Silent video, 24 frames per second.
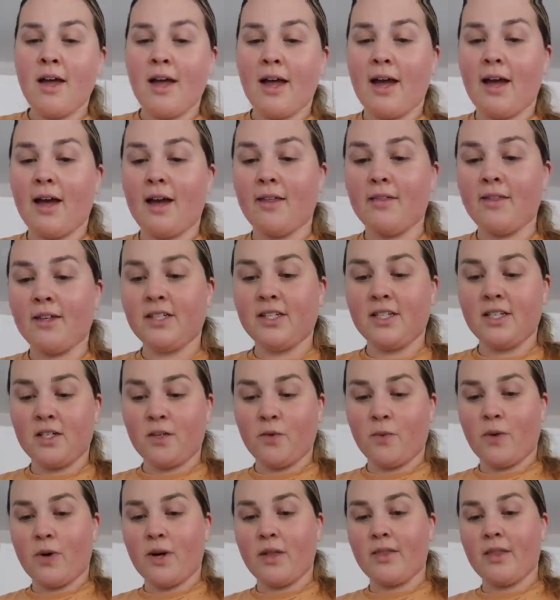And this is
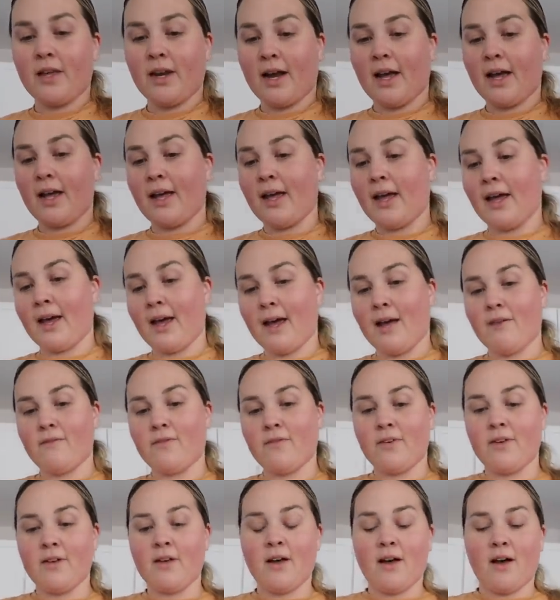the one that I
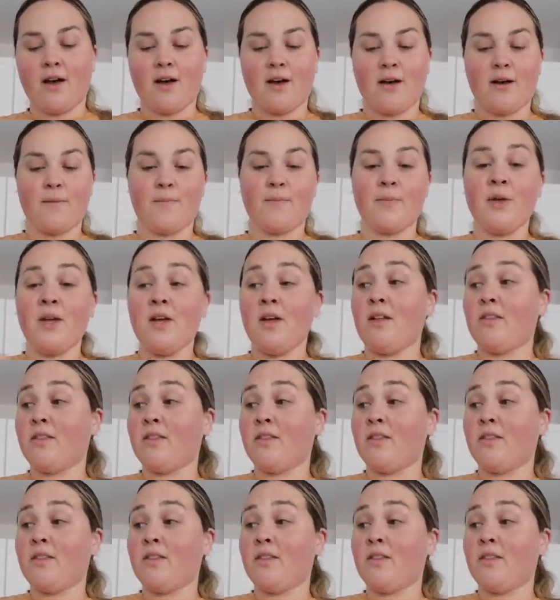have um,